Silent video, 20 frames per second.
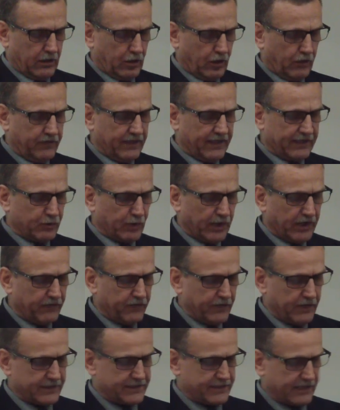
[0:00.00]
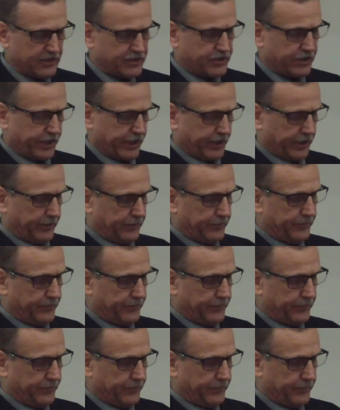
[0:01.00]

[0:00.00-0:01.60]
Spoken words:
of the 21st century